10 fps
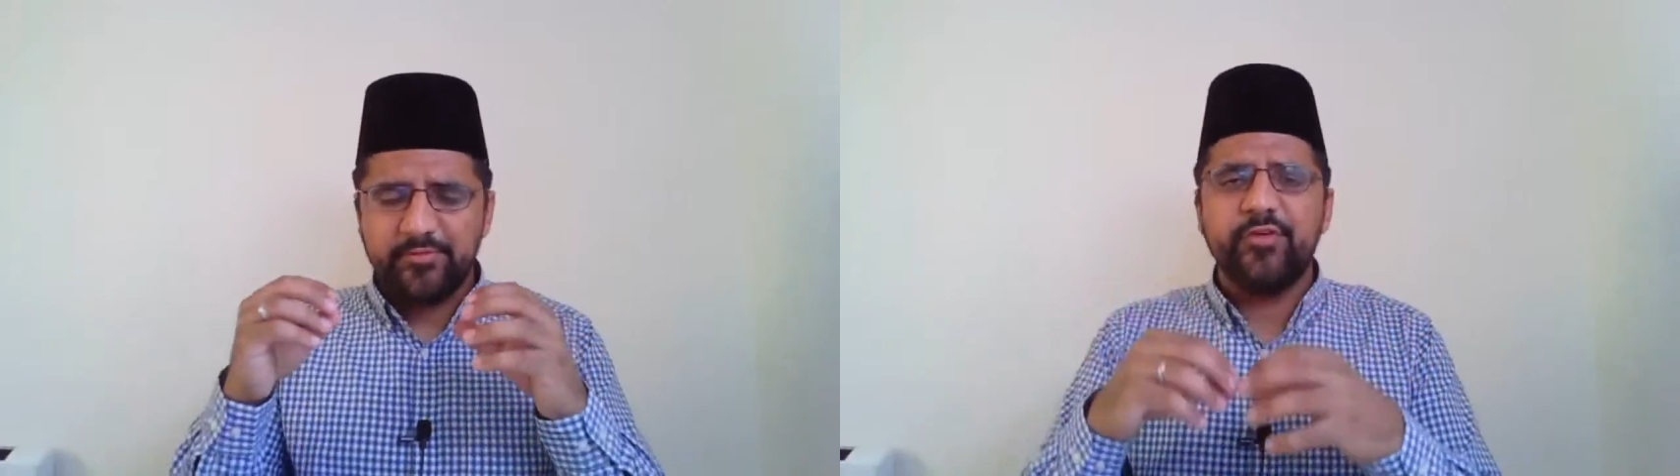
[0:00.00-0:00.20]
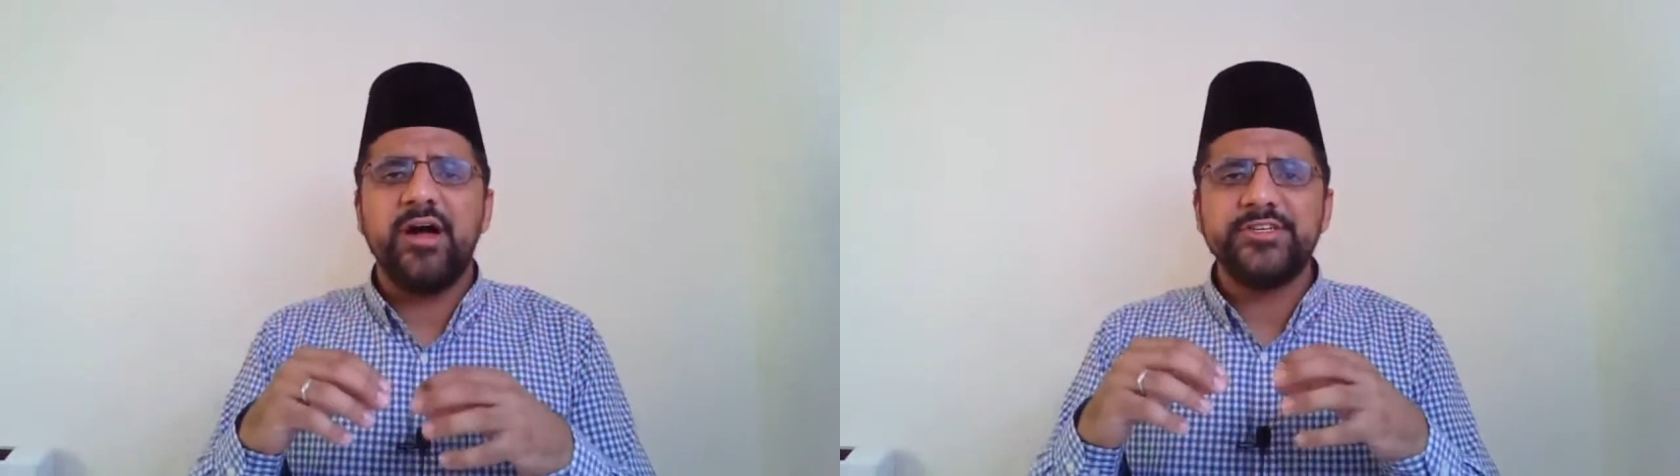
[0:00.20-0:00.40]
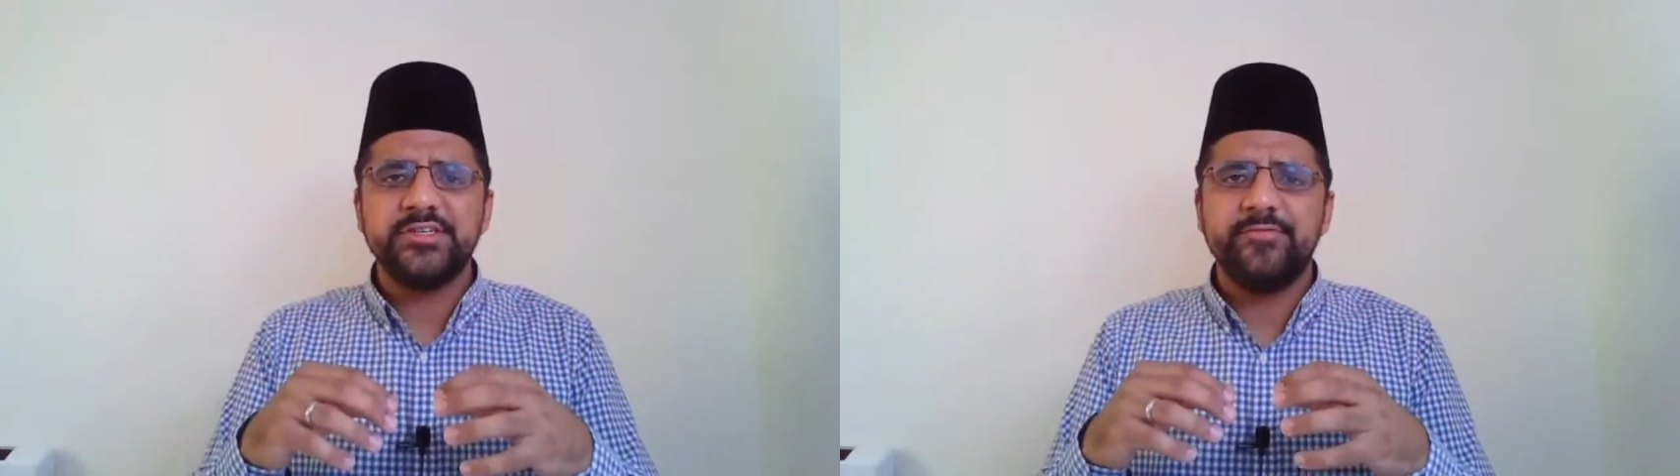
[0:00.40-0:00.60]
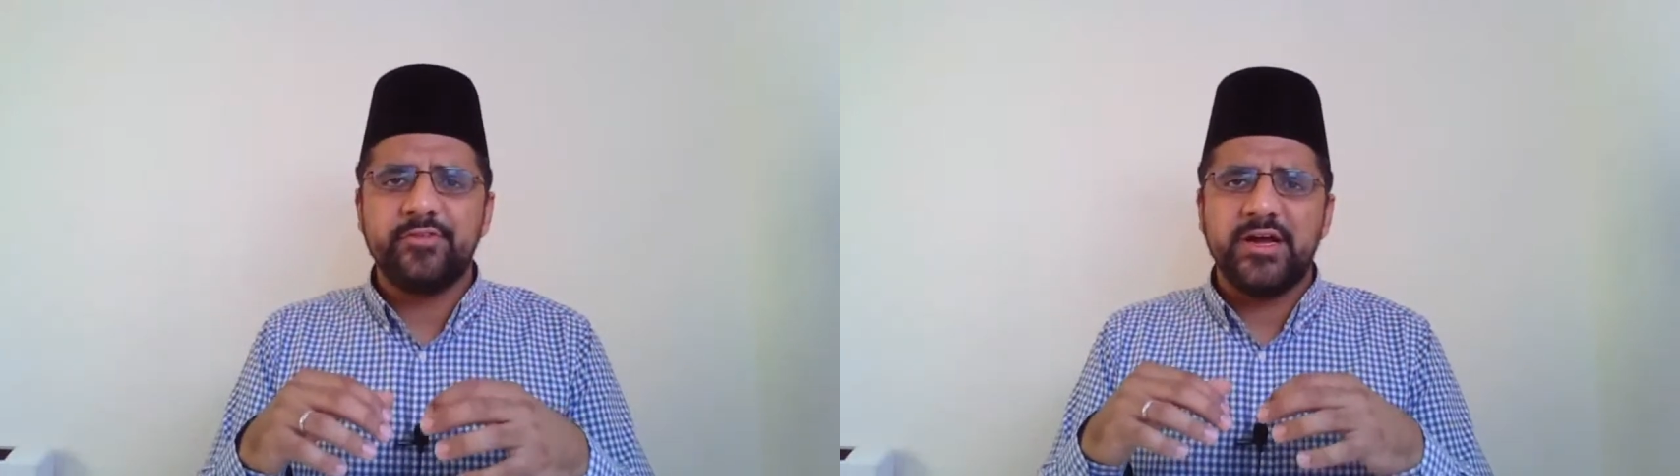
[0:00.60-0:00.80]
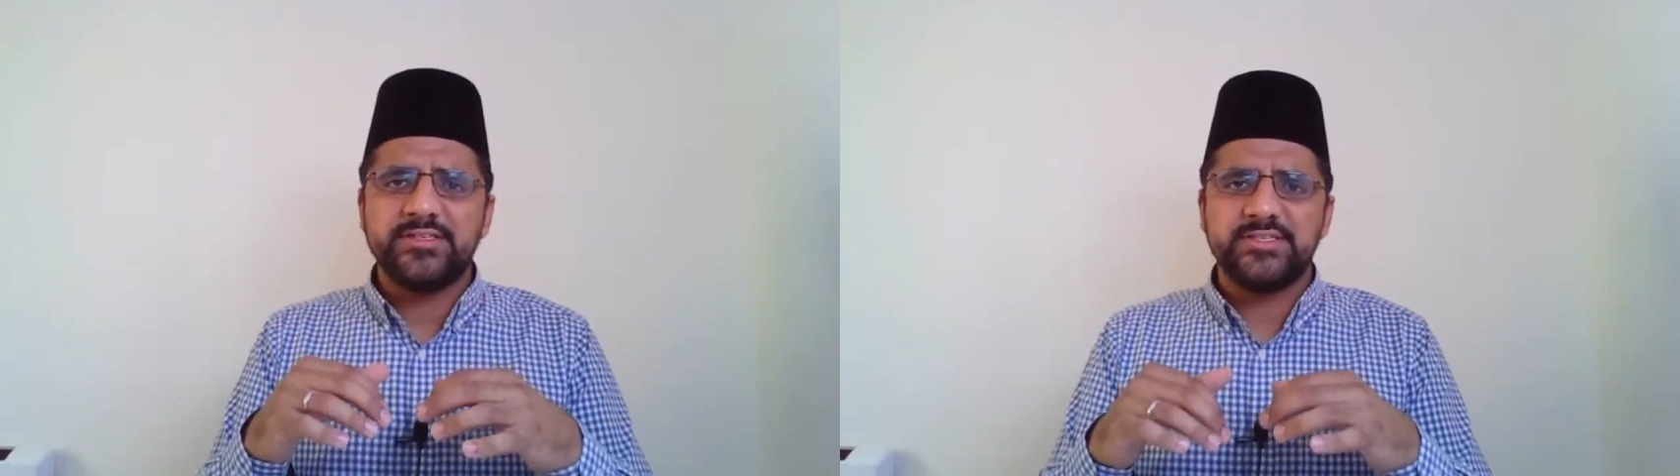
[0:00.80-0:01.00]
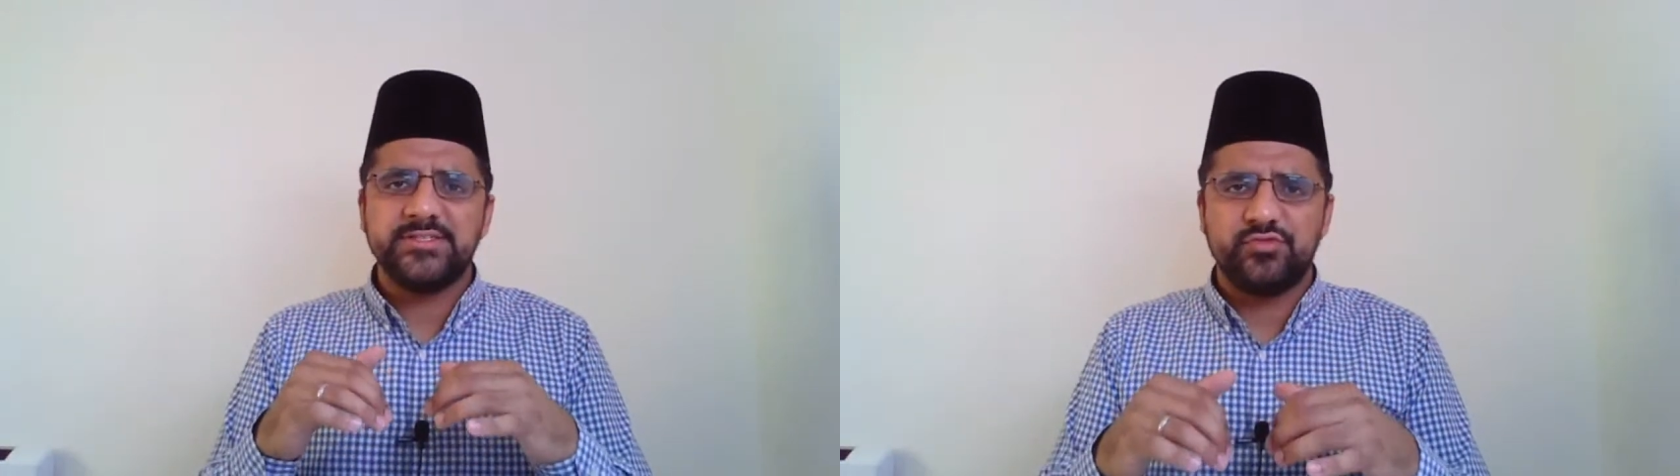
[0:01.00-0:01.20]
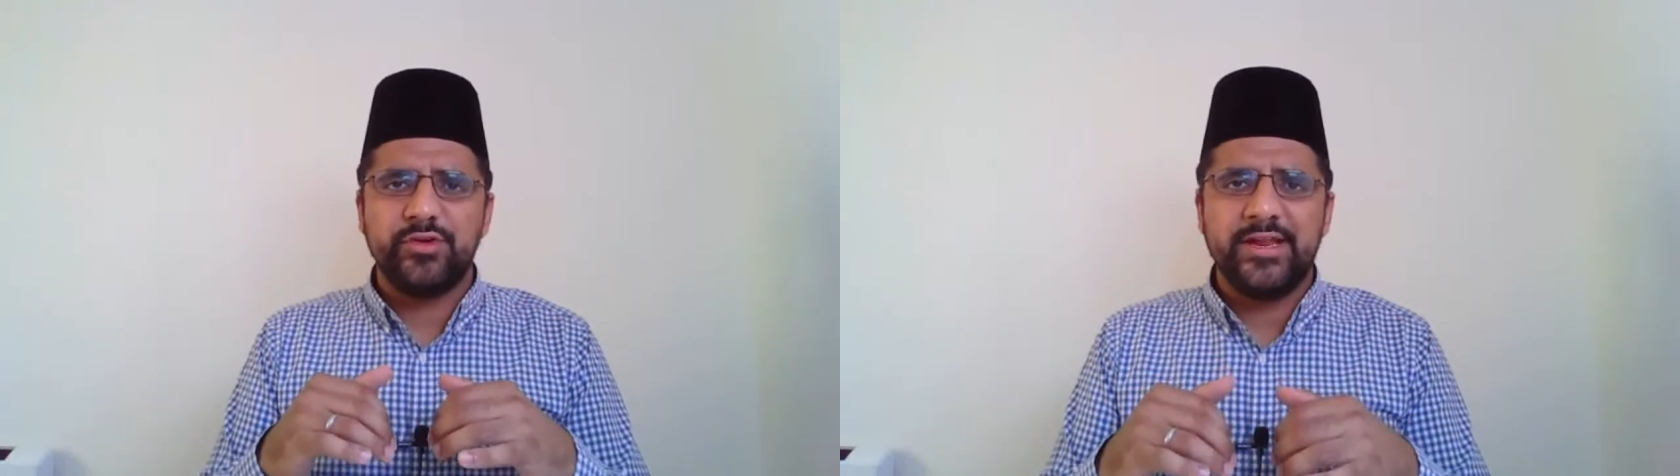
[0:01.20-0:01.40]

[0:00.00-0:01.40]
But France is